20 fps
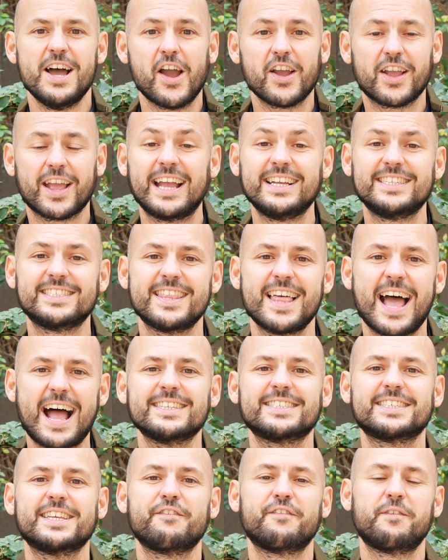Okay, so
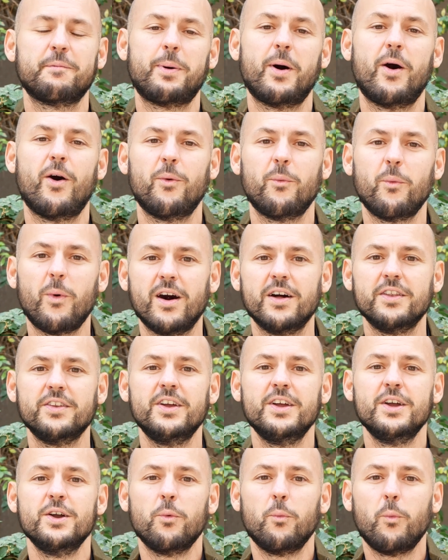that's it for part
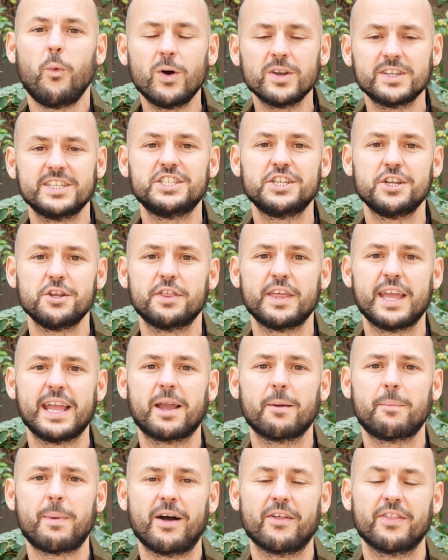one. What did you
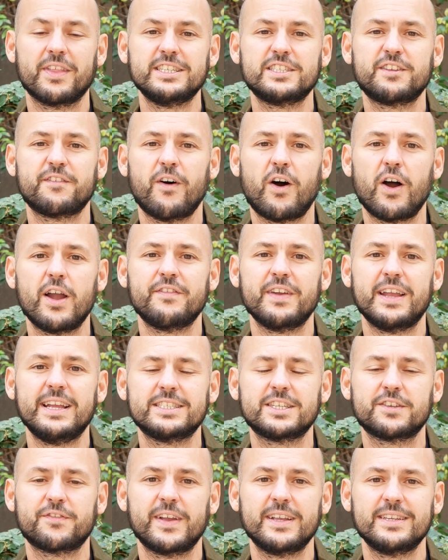think about these 5
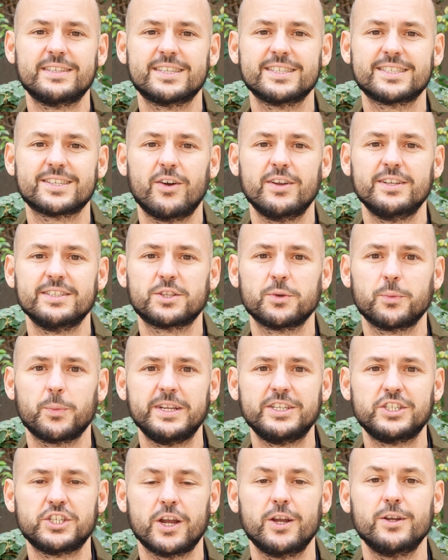interface designs that
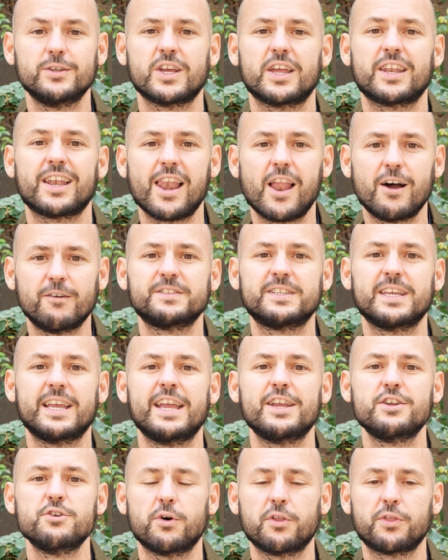we chose? I'd love to
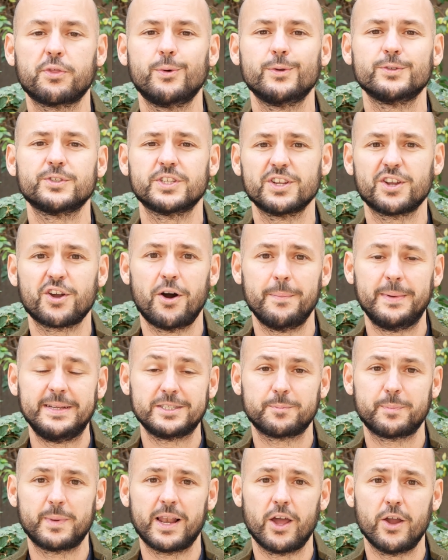hear your thoughts and
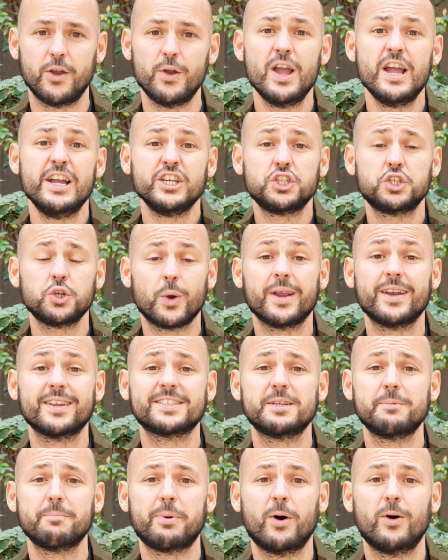comments below. Join
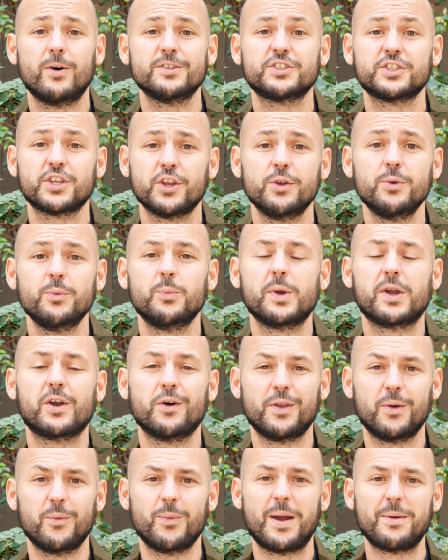us in part 2,
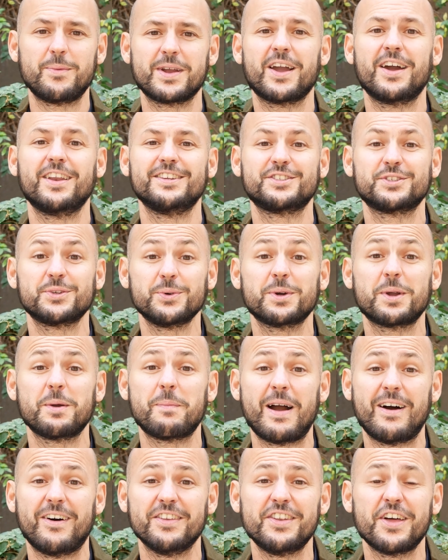where we're going to talk
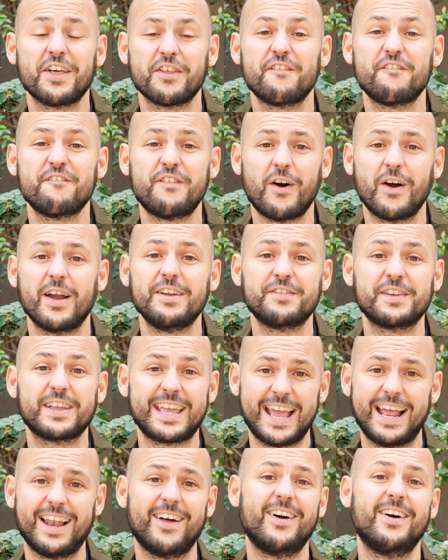about another 5
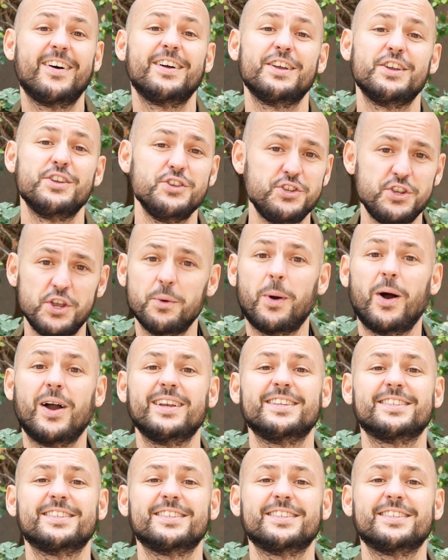killer UI